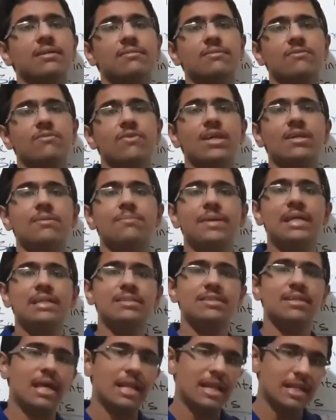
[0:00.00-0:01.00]
Work means
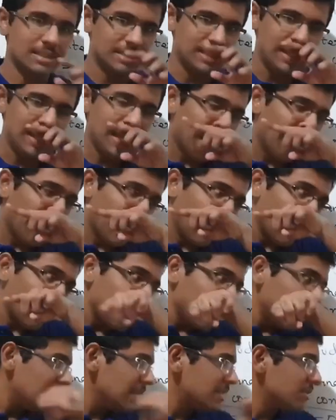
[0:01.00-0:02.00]
energy.
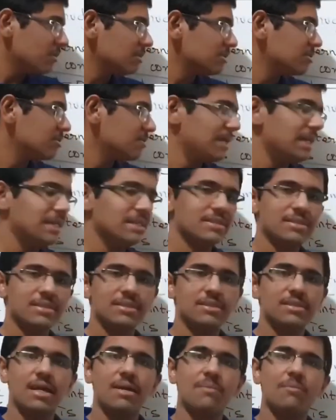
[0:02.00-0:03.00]
Heat also means
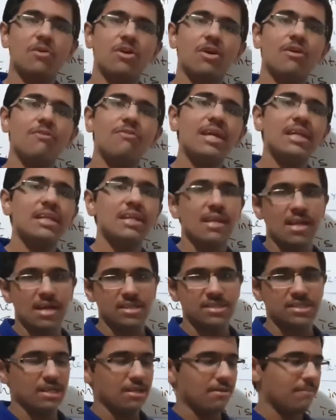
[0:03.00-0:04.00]
the amount of heat
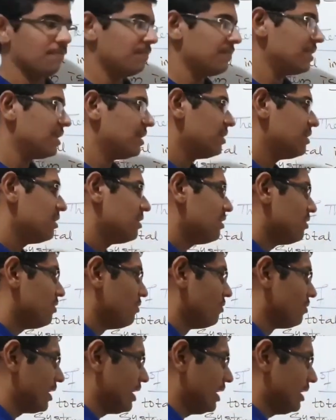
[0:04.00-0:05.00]
energy.
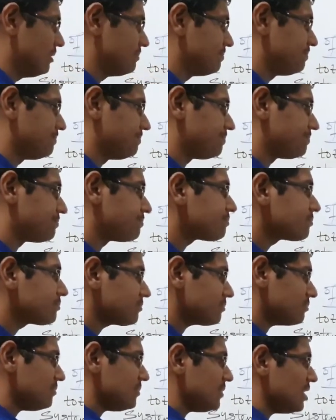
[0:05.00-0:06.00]
Okay.
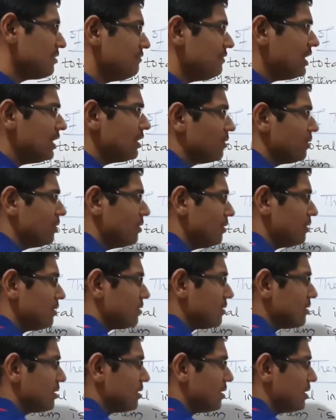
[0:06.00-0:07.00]
We know
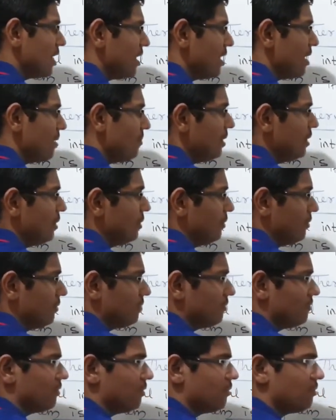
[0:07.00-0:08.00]
that W,
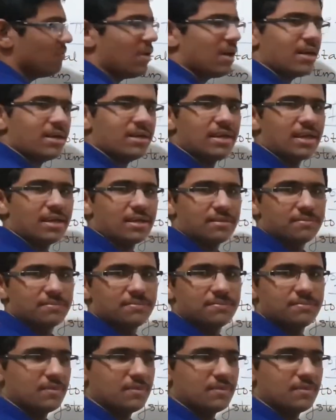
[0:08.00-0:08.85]
work done.